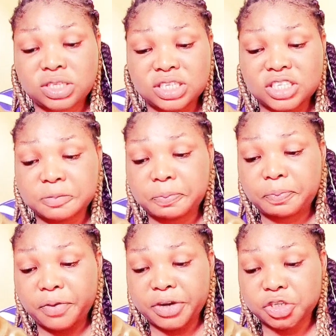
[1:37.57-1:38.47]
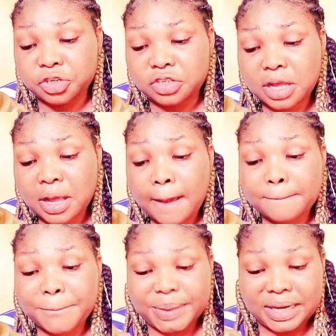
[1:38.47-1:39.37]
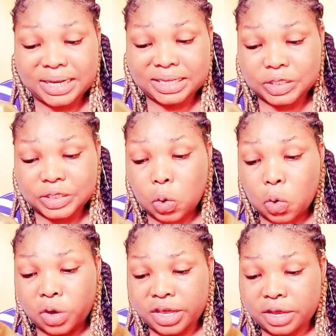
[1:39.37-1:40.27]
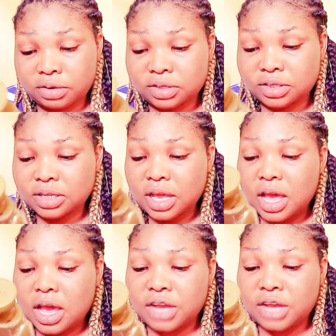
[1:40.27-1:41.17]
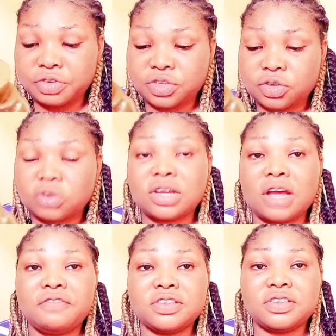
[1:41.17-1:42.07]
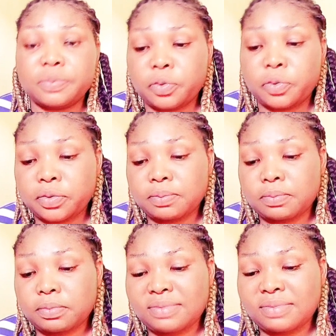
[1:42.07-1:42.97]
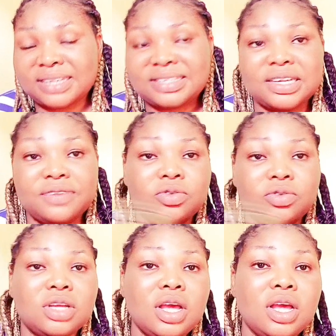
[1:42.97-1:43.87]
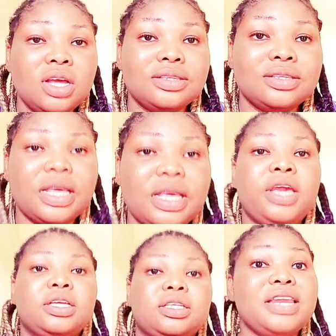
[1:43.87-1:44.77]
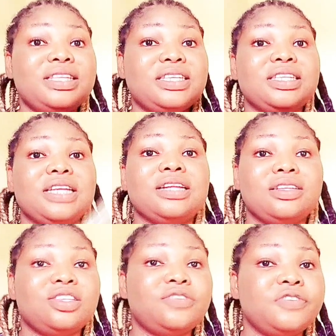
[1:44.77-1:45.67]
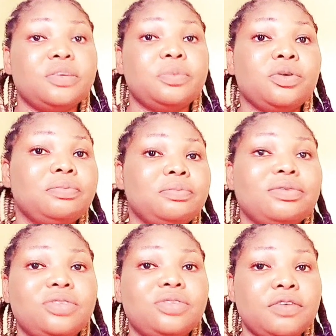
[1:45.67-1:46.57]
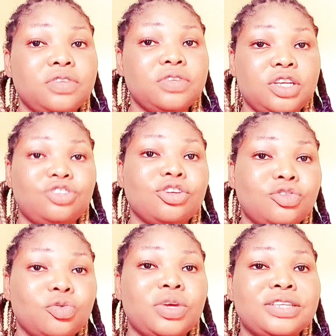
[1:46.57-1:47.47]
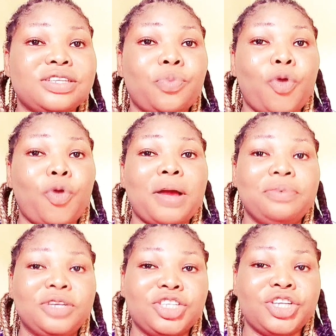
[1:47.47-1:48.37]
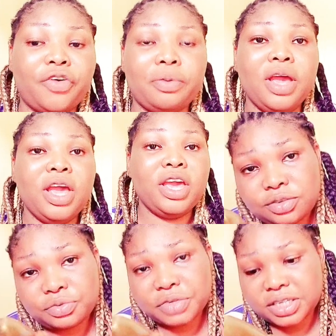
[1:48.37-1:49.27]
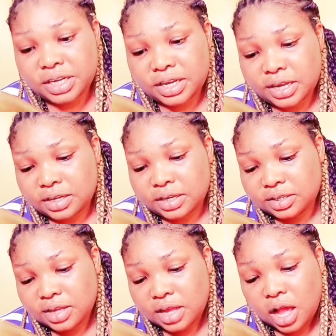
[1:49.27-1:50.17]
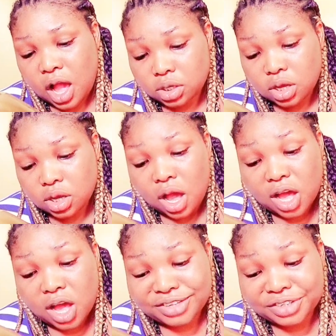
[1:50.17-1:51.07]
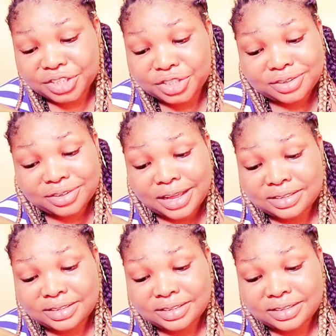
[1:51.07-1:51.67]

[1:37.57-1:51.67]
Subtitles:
with 6 precious plant oils, and results are visible by 7 days. Anything that is visible 7 days, just know it's a proper bleaching cream. It's written here that it's hydration,